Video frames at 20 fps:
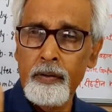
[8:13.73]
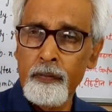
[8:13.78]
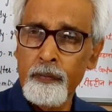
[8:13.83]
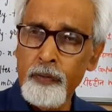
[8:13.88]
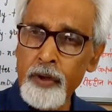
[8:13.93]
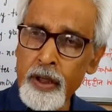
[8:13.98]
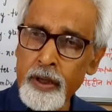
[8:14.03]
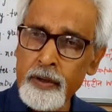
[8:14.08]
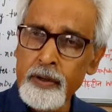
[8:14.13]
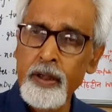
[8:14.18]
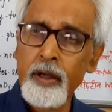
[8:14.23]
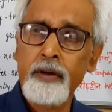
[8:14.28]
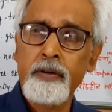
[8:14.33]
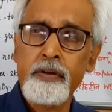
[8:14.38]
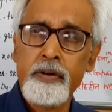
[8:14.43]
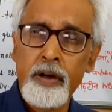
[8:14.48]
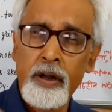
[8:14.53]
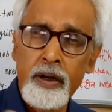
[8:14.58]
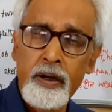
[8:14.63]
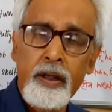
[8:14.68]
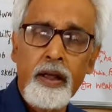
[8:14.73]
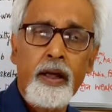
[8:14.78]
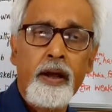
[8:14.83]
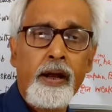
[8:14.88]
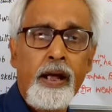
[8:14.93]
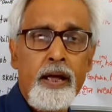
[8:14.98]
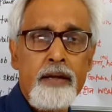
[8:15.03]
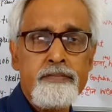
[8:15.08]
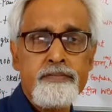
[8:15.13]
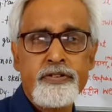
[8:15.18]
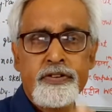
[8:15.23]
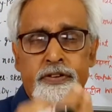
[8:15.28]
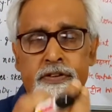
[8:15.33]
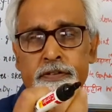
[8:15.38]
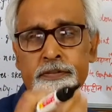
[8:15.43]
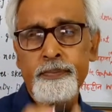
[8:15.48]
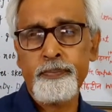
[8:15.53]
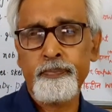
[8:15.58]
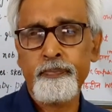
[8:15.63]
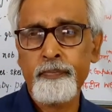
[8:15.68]
when a train arrives.
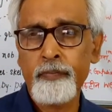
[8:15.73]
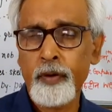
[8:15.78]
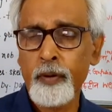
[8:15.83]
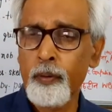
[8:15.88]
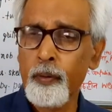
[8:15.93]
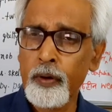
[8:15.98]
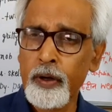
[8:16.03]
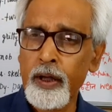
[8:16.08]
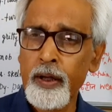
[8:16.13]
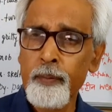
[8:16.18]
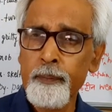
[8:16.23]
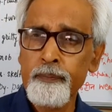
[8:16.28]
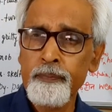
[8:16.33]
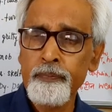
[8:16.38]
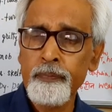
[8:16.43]
Okay,